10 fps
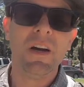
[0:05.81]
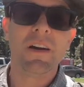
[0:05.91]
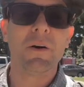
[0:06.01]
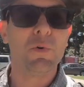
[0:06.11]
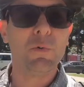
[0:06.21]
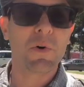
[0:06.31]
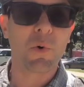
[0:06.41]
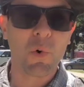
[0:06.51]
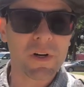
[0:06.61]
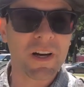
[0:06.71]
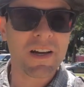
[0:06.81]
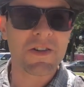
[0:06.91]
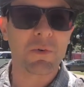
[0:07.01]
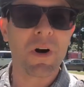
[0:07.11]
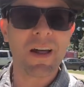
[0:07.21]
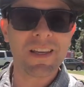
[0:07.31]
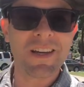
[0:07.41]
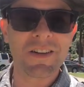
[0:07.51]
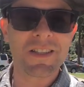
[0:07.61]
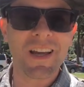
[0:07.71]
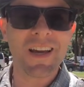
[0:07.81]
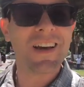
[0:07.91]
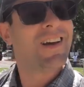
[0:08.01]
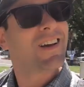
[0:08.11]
Now Uber organized a rally here today.